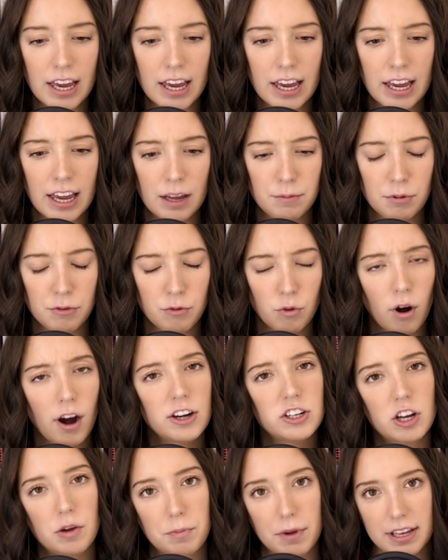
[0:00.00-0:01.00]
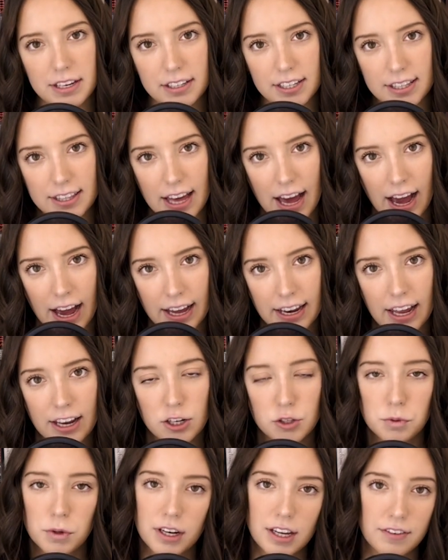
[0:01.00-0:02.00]
And before I jump into that, I
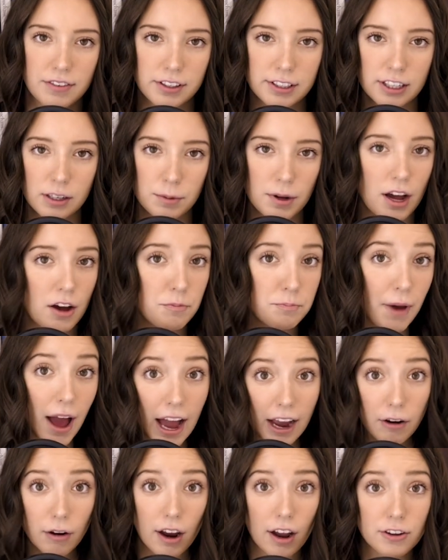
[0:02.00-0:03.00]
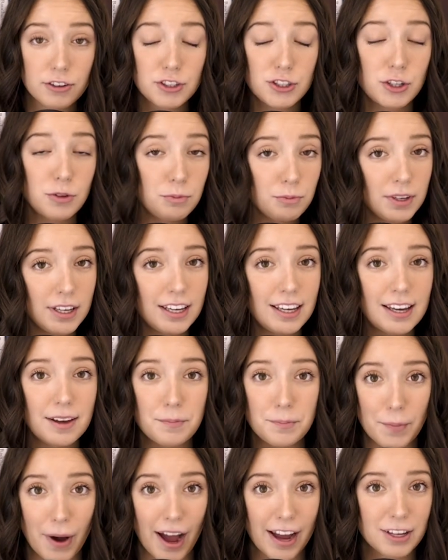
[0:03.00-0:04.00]
just want to give a little bit of background to me,
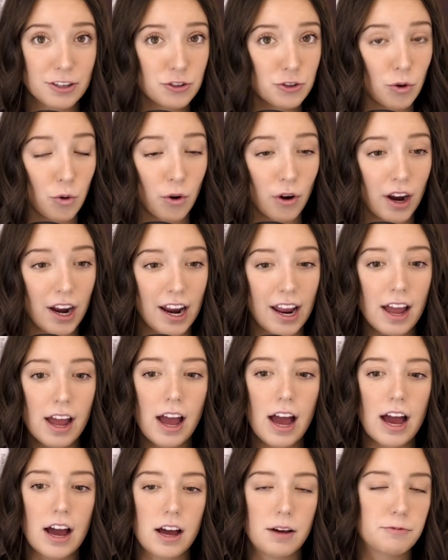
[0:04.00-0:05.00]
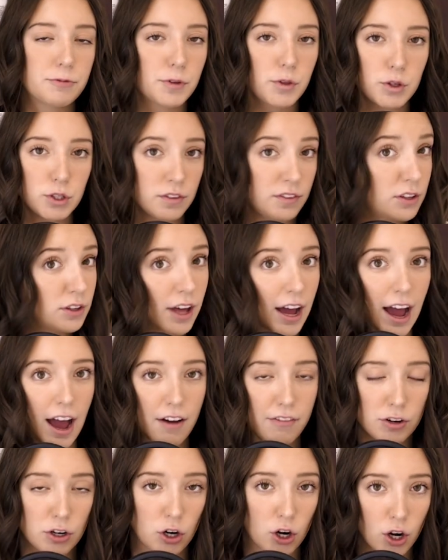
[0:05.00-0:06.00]
my story, for those of you that
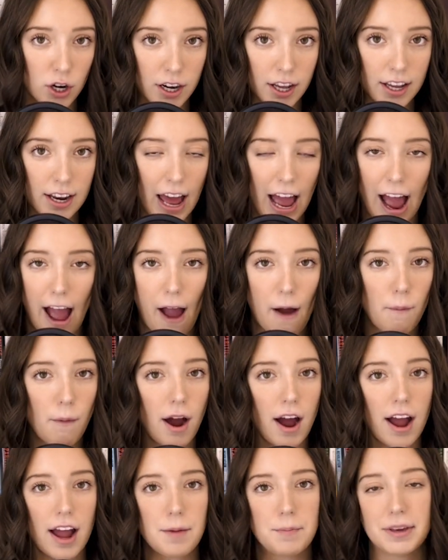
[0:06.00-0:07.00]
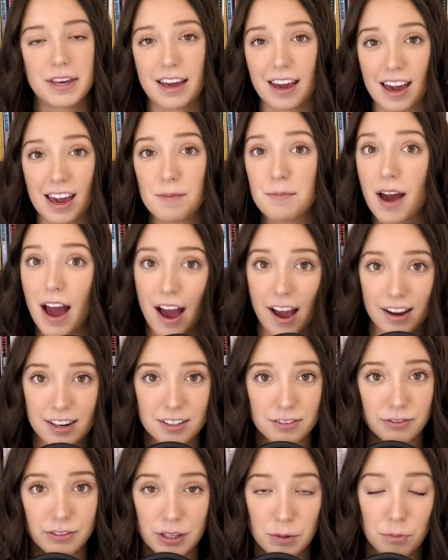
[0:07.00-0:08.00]
haven't heard it, how I became
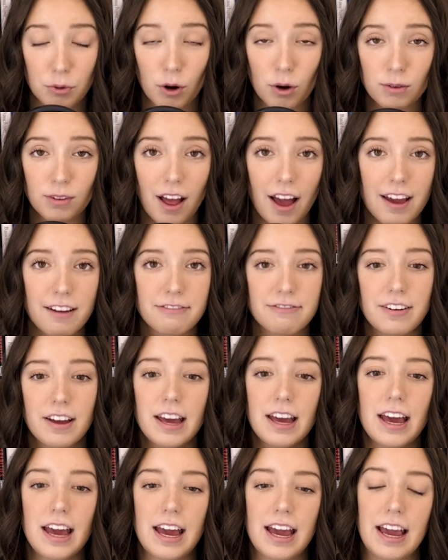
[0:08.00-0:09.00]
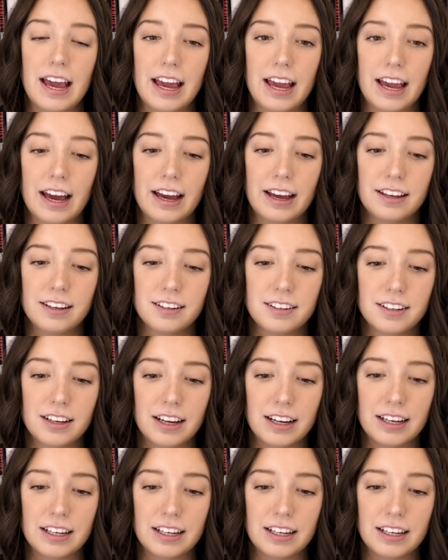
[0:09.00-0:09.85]
actively pro-life, and